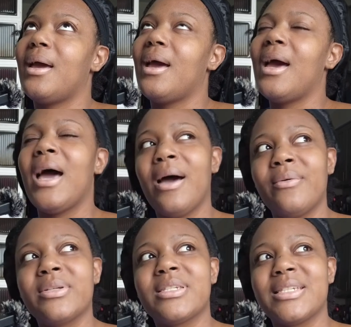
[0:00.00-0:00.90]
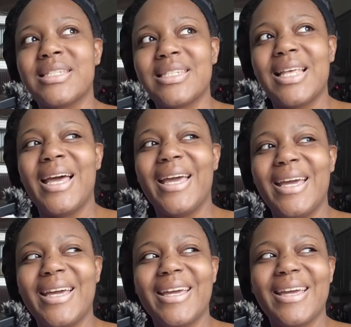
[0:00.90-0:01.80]
I was just
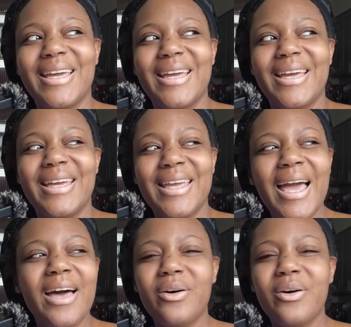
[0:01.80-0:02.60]
like, yeah,